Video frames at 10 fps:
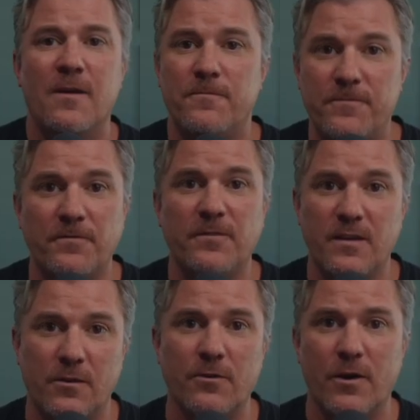
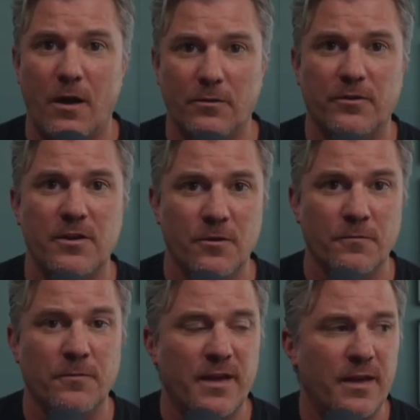$1,500 a year
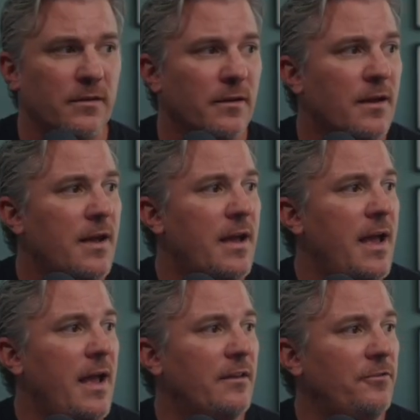for that.
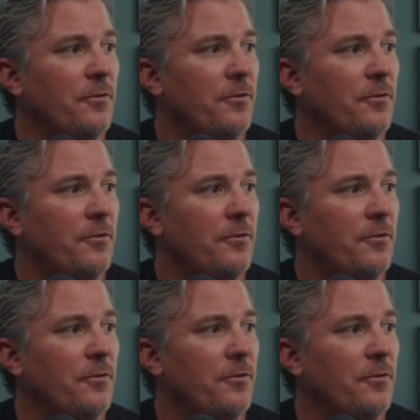And so